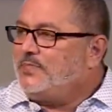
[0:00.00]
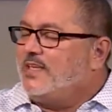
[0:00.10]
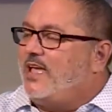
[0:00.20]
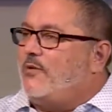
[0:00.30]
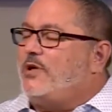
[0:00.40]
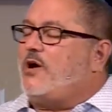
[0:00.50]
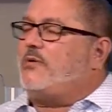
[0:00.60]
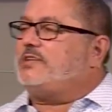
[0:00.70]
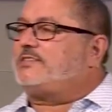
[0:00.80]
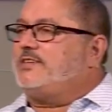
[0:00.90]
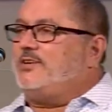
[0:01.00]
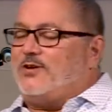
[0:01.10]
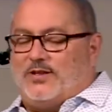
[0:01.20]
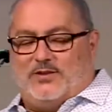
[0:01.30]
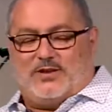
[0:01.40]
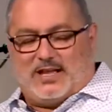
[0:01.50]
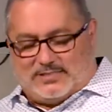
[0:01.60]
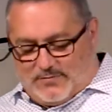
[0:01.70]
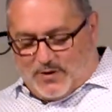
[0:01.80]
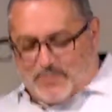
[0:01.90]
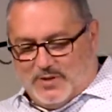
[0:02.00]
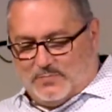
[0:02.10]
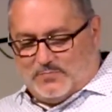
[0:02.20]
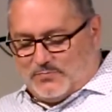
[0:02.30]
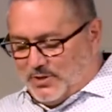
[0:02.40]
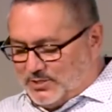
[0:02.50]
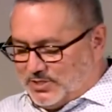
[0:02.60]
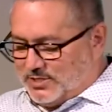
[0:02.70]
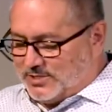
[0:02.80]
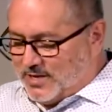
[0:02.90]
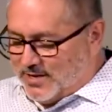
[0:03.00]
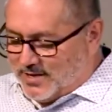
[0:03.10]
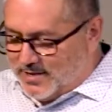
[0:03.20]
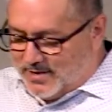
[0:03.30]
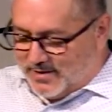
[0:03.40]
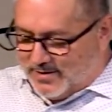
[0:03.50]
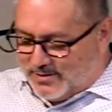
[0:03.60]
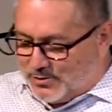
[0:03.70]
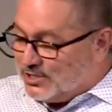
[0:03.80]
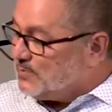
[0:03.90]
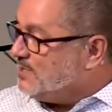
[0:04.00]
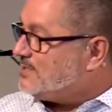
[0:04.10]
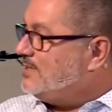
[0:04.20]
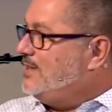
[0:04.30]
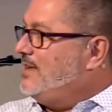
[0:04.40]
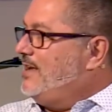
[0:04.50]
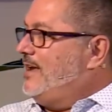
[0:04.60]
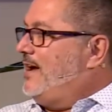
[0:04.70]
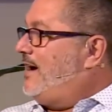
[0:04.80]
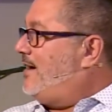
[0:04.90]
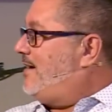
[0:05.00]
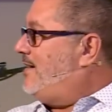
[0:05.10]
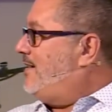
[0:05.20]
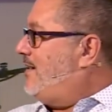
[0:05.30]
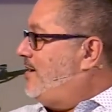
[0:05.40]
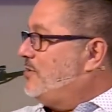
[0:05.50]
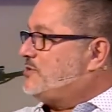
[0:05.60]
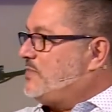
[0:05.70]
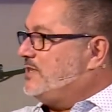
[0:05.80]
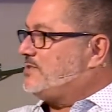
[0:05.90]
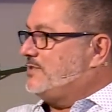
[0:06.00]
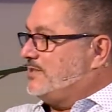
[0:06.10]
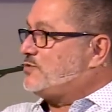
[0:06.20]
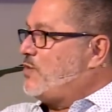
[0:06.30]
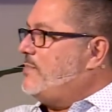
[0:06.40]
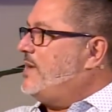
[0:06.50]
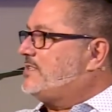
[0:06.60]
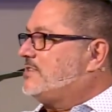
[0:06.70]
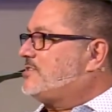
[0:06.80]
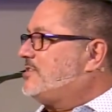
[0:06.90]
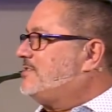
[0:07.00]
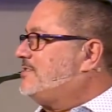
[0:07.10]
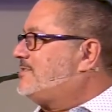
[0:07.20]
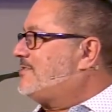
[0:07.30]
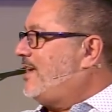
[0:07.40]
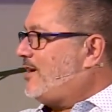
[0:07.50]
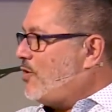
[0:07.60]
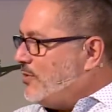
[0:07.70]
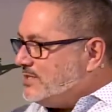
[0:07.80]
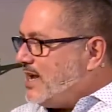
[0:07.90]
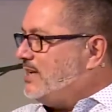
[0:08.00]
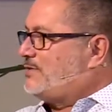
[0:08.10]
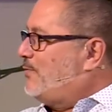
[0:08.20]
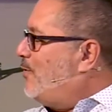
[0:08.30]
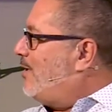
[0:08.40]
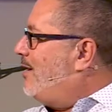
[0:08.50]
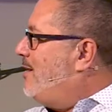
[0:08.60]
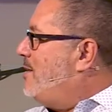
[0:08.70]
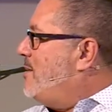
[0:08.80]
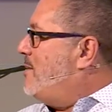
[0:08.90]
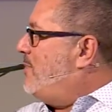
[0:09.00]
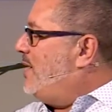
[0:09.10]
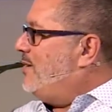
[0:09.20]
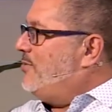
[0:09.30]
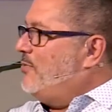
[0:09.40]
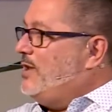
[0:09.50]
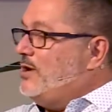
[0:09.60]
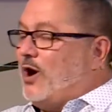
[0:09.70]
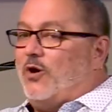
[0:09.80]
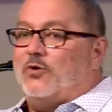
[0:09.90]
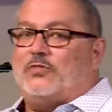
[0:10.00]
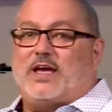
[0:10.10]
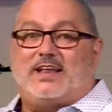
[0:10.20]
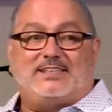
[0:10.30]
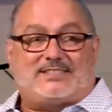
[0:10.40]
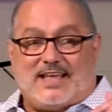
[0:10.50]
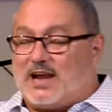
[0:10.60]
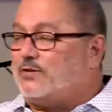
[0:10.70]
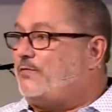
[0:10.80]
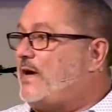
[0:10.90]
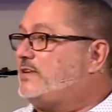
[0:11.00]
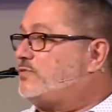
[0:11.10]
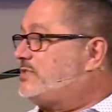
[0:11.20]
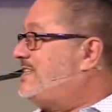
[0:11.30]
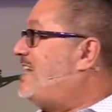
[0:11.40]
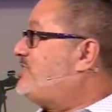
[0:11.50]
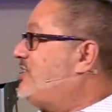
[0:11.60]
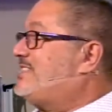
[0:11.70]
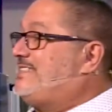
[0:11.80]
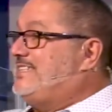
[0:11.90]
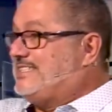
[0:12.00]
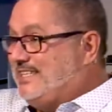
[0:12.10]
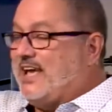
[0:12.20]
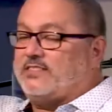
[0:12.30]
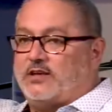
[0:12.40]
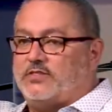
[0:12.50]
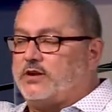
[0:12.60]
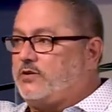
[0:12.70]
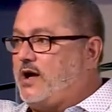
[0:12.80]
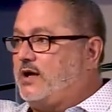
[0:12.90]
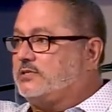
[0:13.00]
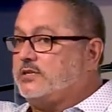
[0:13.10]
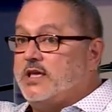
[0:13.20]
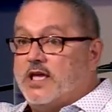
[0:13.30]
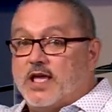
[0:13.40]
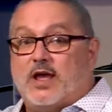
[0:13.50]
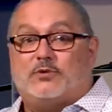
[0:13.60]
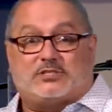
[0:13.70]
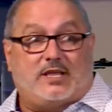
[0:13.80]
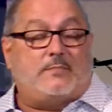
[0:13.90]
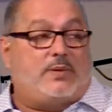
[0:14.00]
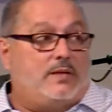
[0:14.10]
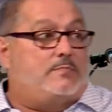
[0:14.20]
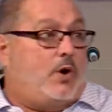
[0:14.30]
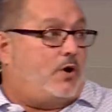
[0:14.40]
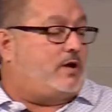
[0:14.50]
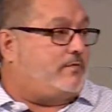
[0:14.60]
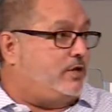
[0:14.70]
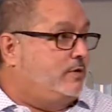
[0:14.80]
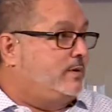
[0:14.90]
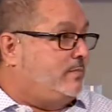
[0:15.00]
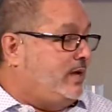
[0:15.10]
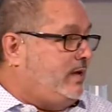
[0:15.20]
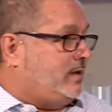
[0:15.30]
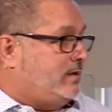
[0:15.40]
And we always, you know, you guys have heard me preach this in Christmas. I always preach this one message because it's like always asked for. But we know that his sacrifice was not just his death on the cross. It was him being born of a human being.